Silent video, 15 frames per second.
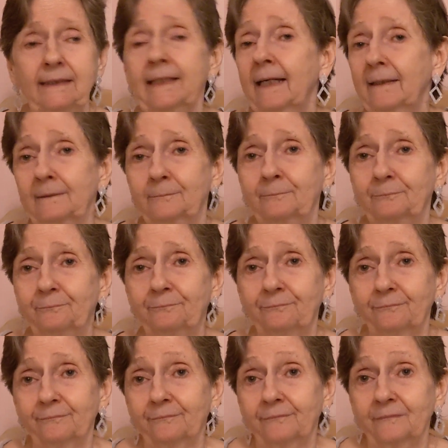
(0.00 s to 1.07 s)
yeah.
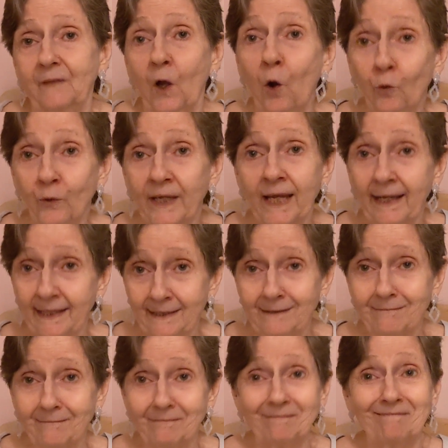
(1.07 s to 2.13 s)
Okay?
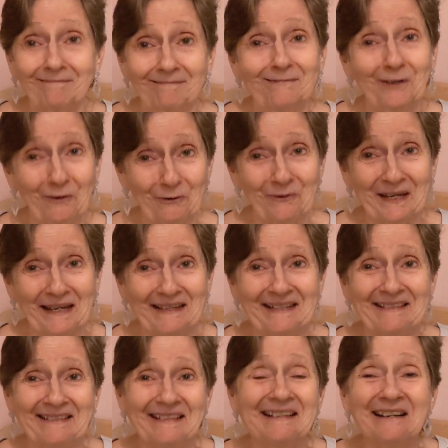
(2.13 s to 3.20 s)

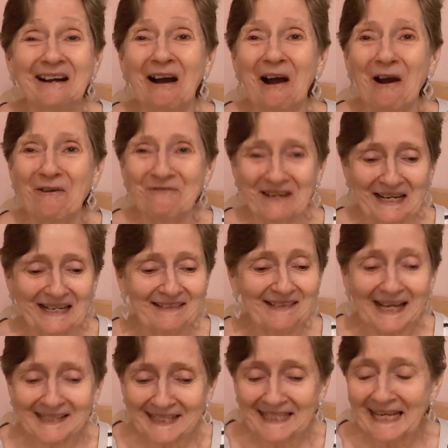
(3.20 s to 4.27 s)
Okay. All right,
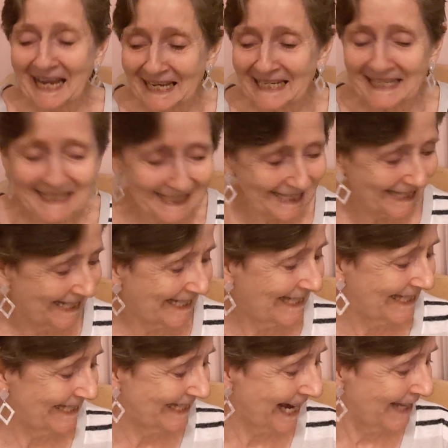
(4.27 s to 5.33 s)
let's get into
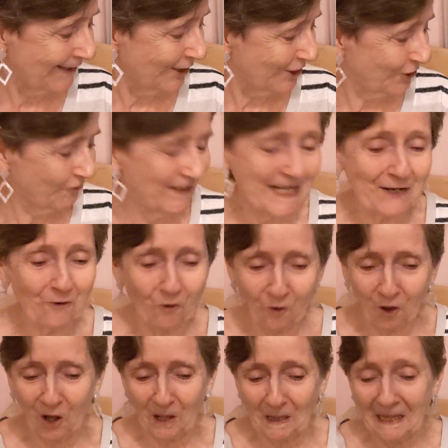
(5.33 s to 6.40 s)
this Dollar Tree
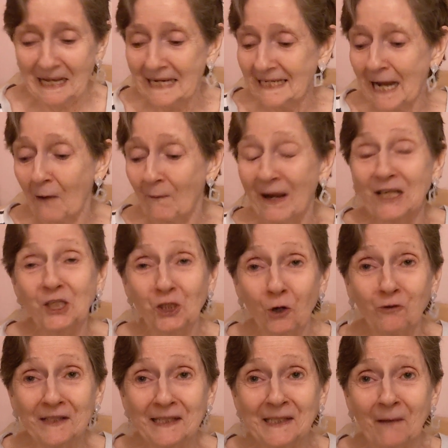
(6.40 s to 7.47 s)
haul. Now, I
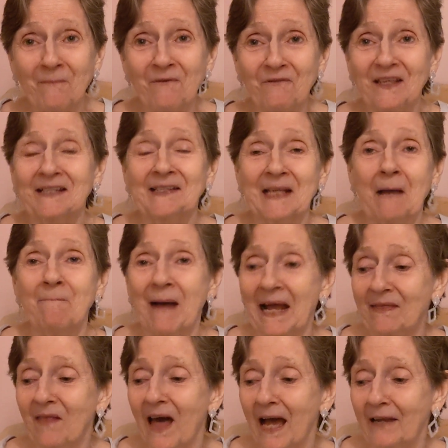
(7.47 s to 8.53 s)
showed some of this on my
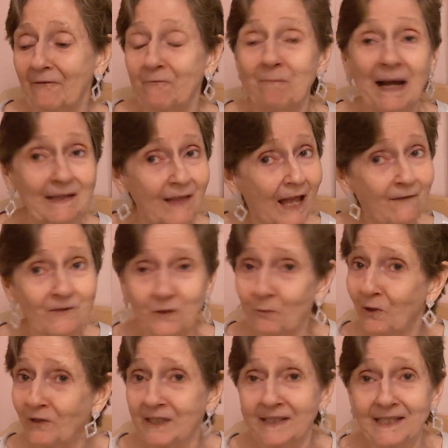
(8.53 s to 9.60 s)
live. My lives
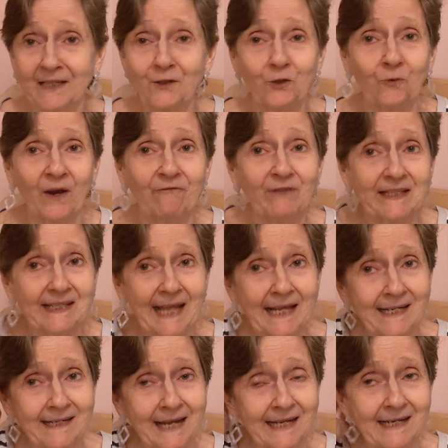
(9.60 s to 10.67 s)
will continue every
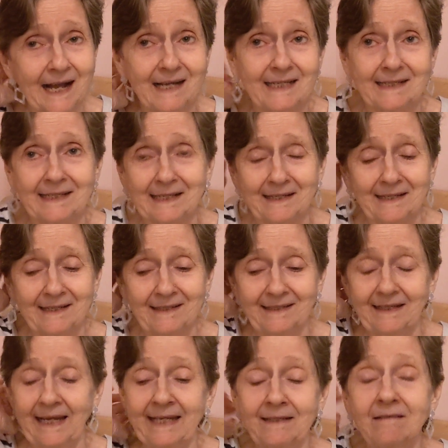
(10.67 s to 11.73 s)
Saturday, guys.
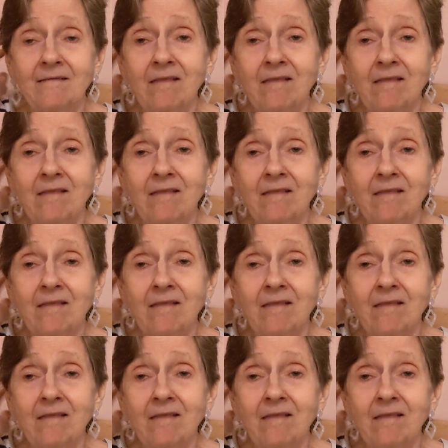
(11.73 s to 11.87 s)
8